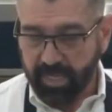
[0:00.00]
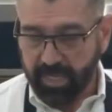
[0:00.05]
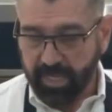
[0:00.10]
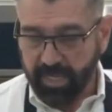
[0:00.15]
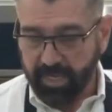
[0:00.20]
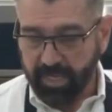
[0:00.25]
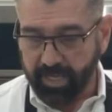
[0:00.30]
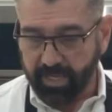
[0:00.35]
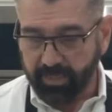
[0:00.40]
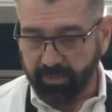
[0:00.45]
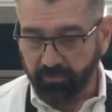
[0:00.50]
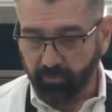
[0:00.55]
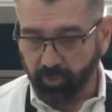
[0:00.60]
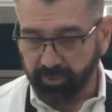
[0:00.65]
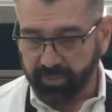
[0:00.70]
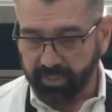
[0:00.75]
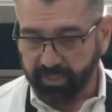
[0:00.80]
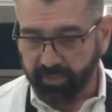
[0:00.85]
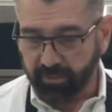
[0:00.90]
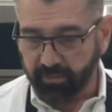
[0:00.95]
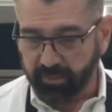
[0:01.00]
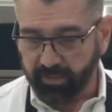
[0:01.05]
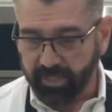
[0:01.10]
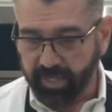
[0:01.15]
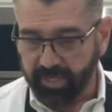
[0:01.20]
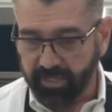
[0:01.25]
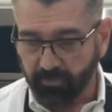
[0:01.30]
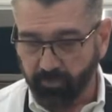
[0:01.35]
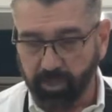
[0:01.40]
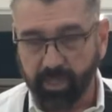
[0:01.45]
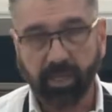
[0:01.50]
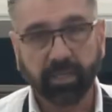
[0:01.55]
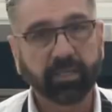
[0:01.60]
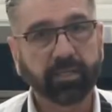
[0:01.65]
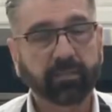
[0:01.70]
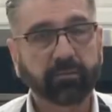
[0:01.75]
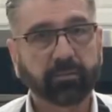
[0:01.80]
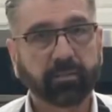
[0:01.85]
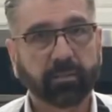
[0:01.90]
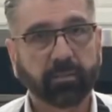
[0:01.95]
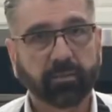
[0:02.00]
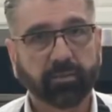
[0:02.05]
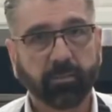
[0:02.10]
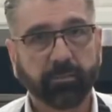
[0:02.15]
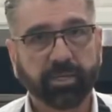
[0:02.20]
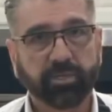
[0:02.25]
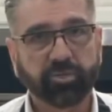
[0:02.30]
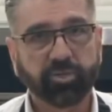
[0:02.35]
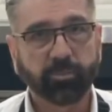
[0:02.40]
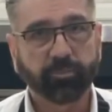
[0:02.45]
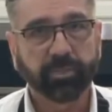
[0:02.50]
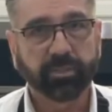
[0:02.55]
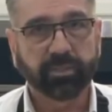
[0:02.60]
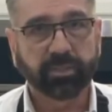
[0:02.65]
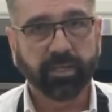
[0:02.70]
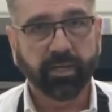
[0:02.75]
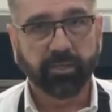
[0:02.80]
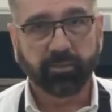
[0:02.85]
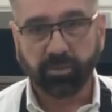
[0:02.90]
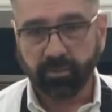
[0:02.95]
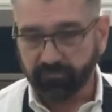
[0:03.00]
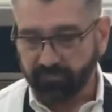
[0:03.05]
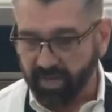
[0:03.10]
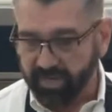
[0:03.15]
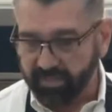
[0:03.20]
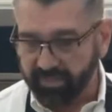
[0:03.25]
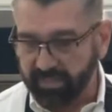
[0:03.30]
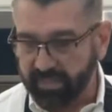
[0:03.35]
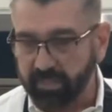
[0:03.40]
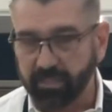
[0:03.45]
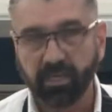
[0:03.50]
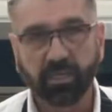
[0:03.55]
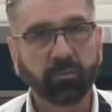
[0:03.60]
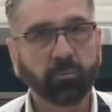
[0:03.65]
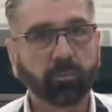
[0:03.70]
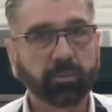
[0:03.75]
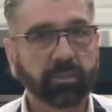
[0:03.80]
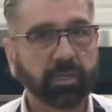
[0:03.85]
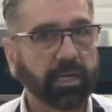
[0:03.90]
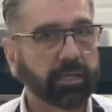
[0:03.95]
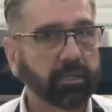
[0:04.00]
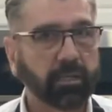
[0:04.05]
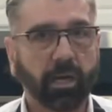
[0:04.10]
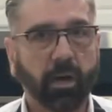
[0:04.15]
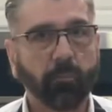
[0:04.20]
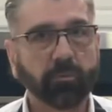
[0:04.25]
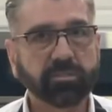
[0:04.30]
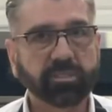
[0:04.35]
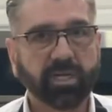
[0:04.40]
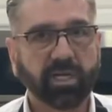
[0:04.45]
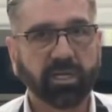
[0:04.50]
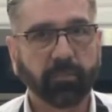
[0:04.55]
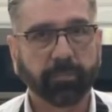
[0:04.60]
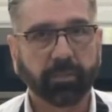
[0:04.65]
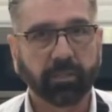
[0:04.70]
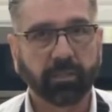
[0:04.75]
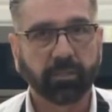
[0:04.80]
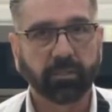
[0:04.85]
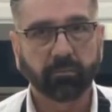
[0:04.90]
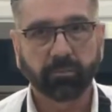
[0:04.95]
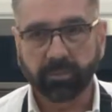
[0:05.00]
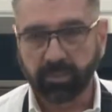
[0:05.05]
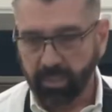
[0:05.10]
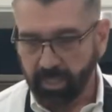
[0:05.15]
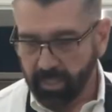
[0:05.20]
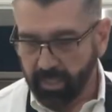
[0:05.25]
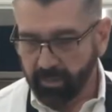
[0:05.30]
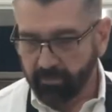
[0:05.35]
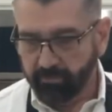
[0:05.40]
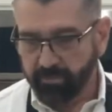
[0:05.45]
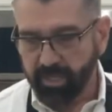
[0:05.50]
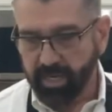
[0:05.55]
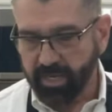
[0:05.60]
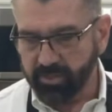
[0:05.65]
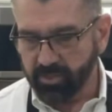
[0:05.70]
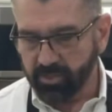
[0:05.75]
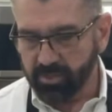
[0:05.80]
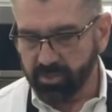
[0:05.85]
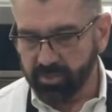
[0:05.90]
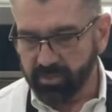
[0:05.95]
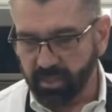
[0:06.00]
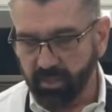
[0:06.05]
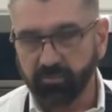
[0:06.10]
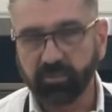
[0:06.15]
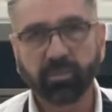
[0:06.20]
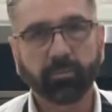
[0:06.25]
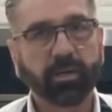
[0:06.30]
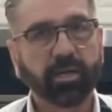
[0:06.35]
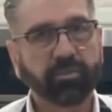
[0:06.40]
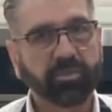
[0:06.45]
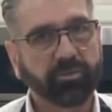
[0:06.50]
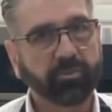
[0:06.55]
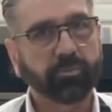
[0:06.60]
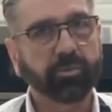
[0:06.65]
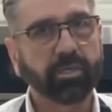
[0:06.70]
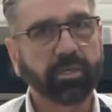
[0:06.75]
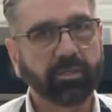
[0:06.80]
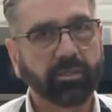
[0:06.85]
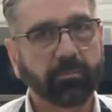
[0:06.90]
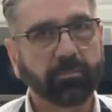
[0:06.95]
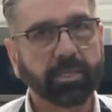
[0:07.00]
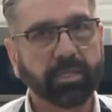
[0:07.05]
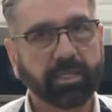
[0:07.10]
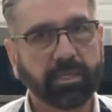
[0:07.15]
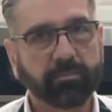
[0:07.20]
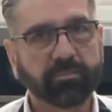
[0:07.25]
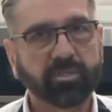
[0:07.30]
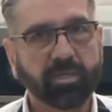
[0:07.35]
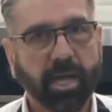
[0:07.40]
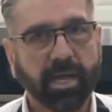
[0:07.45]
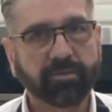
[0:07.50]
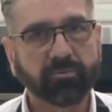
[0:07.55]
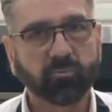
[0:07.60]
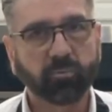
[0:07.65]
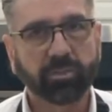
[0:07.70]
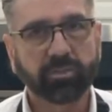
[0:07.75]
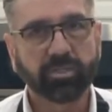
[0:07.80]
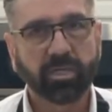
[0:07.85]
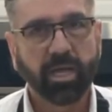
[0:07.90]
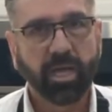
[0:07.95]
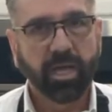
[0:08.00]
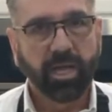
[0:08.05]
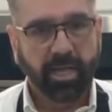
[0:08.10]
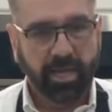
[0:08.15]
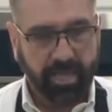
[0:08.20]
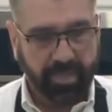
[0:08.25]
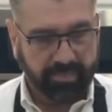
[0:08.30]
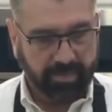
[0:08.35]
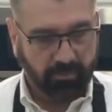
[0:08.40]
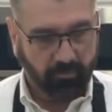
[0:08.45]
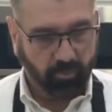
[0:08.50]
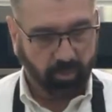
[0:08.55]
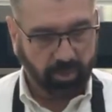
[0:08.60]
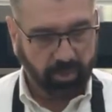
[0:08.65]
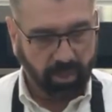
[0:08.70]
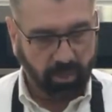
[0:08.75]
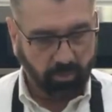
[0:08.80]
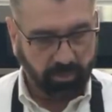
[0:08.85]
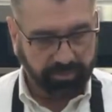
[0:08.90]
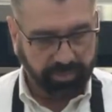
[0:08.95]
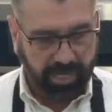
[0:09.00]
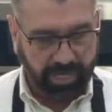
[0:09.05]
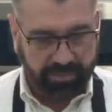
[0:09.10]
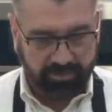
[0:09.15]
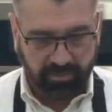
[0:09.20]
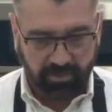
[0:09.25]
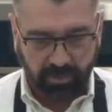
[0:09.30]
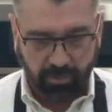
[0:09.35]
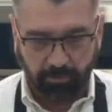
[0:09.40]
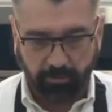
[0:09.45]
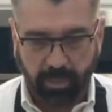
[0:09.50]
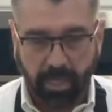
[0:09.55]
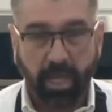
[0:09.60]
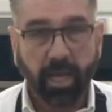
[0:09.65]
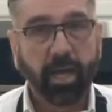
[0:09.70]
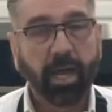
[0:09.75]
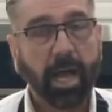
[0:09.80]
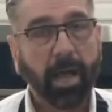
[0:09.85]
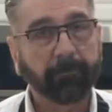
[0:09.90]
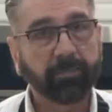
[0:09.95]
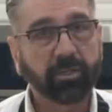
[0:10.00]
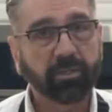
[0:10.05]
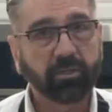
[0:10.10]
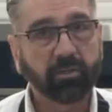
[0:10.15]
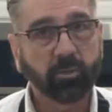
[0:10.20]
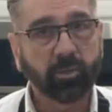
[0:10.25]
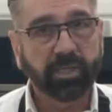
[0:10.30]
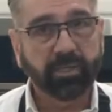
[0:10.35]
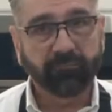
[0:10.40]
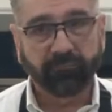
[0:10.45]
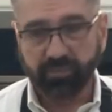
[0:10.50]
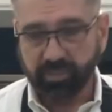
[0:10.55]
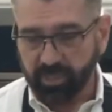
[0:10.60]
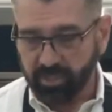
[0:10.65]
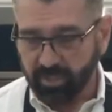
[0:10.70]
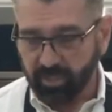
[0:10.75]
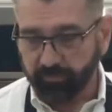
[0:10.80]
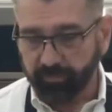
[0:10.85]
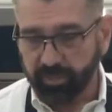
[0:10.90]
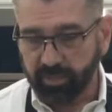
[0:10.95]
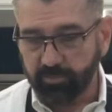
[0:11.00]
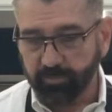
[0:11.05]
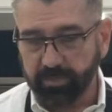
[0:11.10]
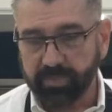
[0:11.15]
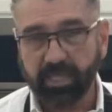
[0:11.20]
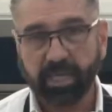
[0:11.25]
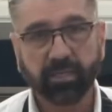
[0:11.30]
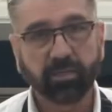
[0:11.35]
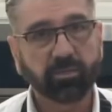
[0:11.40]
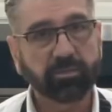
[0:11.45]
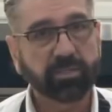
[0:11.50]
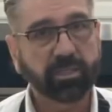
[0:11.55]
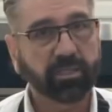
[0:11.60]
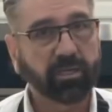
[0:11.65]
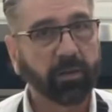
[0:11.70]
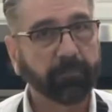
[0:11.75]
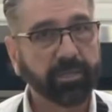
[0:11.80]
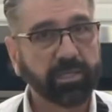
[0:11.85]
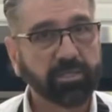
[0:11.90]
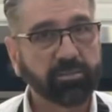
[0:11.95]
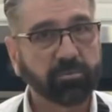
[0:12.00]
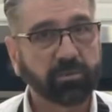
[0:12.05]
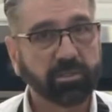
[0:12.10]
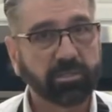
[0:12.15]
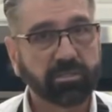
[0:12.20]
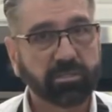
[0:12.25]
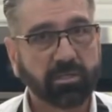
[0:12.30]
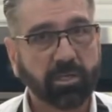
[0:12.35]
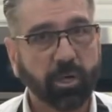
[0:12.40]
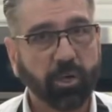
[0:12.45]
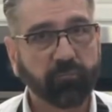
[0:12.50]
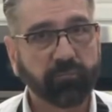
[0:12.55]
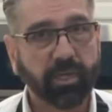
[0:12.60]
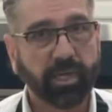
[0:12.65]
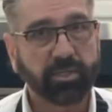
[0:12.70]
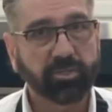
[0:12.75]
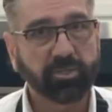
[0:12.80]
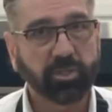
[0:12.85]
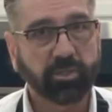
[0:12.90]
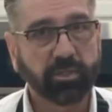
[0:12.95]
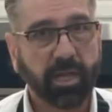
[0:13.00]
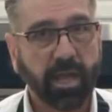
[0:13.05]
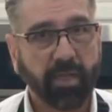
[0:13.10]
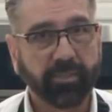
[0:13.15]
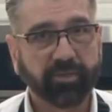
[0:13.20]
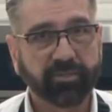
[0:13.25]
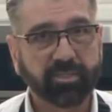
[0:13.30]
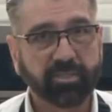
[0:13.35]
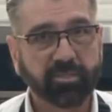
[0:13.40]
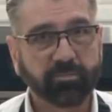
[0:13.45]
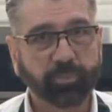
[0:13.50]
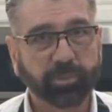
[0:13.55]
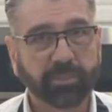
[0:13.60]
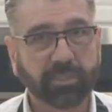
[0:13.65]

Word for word: And we'll take a look at it when I get the mixture put together. If I need another one, I can always cut up another one. But I usually start with about 3 of the medium-sized ones, and then we'll go with that. So I'm going to go ahead and finish up these potatoes, and I'll meet you at the stove and show you how this is put